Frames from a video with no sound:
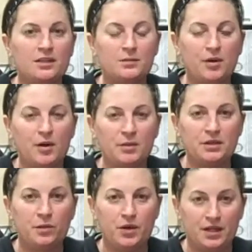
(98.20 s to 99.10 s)

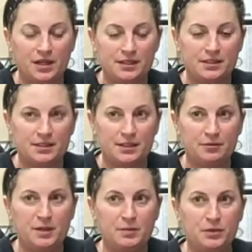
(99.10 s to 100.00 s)
Department organized
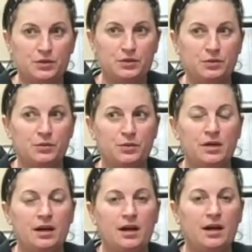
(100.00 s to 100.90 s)
enough people to
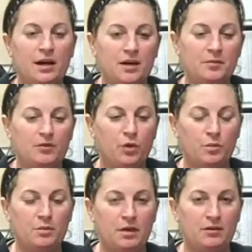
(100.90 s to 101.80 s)

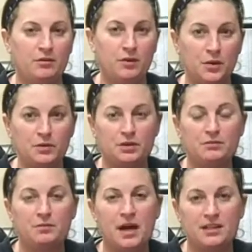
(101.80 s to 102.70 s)
form a vote
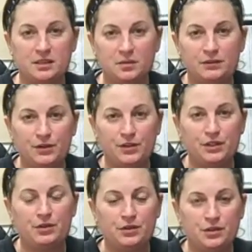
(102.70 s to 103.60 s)
to possibly vote
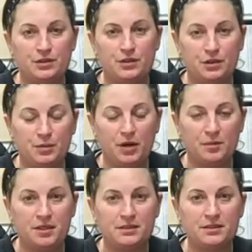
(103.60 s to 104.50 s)
in a union to their
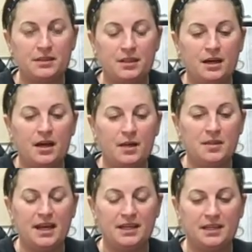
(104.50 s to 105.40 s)
department.
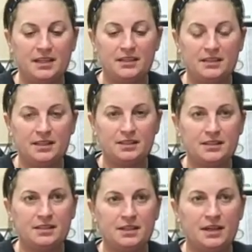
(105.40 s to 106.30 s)
They had to get at
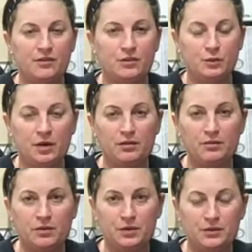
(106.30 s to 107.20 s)
least
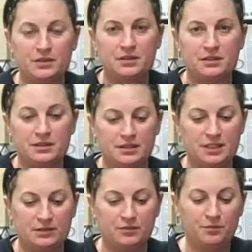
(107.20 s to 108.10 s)
12 votes
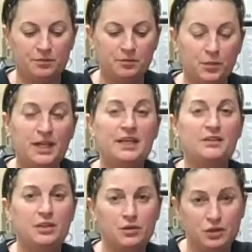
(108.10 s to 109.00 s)
to bring
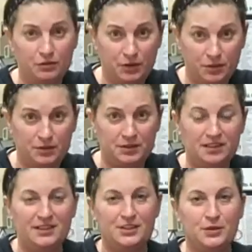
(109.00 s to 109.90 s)
in the union vote.
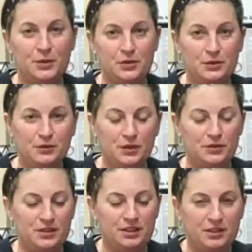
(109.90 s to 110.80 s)
So there were two
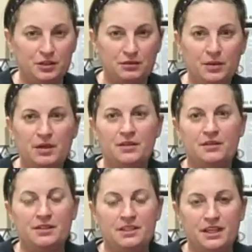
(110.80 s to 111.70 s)
votes, the initial vote and
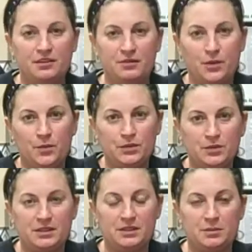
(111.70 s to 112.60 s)
then the second vote,
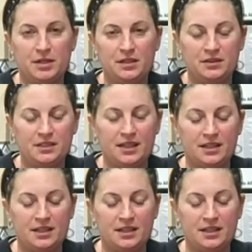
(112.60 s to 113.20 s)
which was to bring in